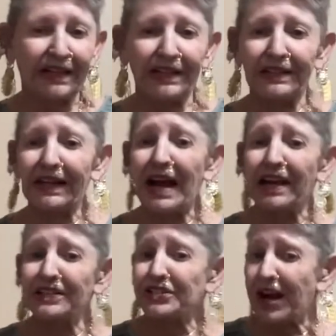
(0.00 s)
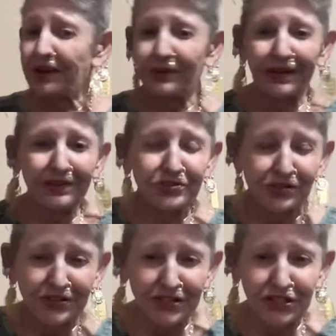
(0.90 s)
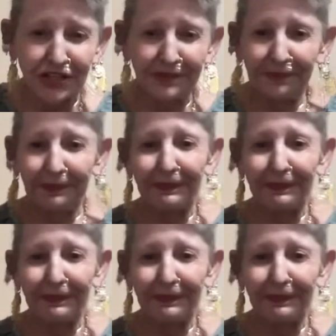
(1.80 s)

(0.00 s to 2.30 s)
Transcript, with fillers: in the Kala Chakra tradition,